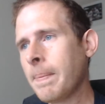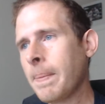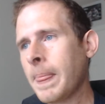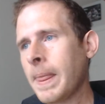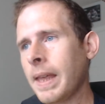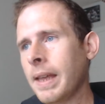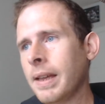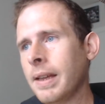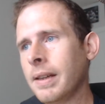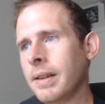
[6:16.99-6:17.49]

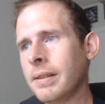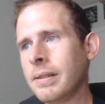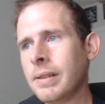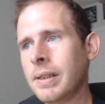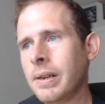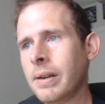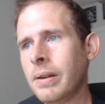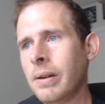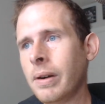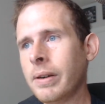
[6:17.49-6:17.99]
And, you
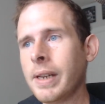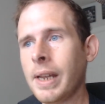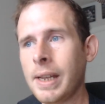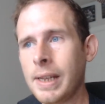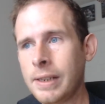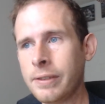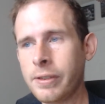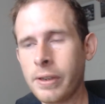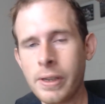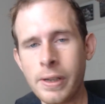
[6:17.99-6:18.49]
know, okay,
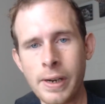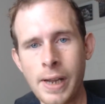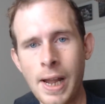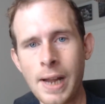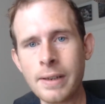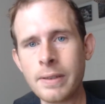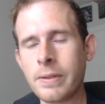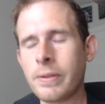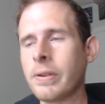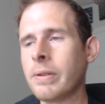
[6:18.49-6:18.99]
he's a good
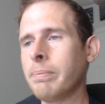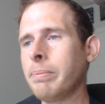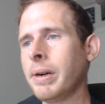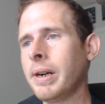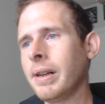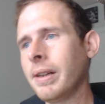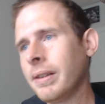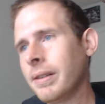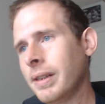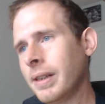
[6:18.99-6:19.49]
actor,
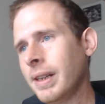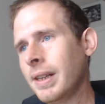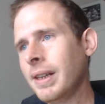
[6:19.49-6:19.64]
but